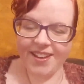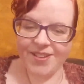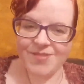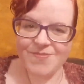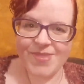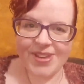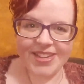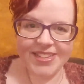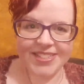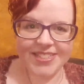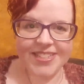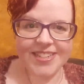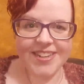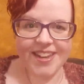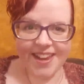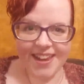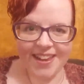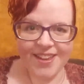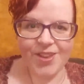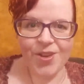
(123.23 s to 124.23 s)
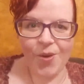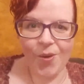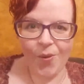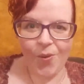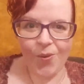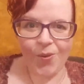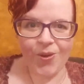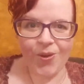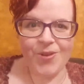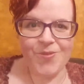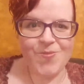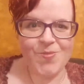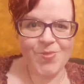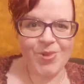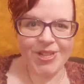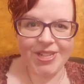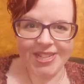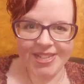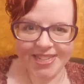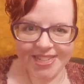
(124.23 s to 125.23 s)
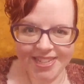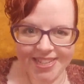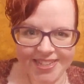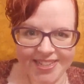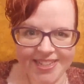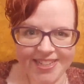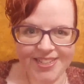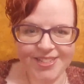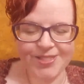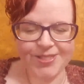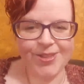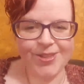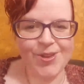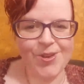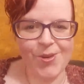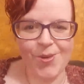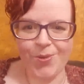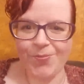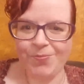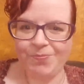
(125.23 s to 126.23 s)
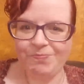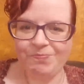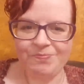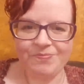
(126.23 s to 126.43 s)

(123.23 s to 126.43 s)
makes the night go completely slow.